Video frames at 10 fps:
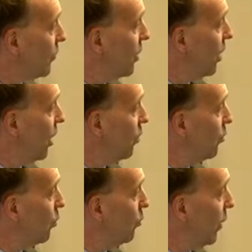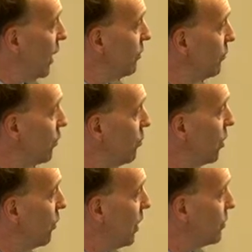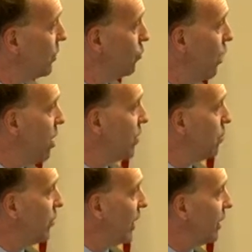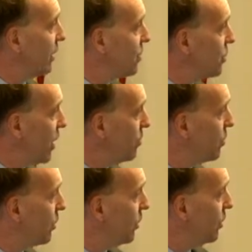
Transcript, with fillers: uh, but I have a few more questions. Why are they platelet shaped?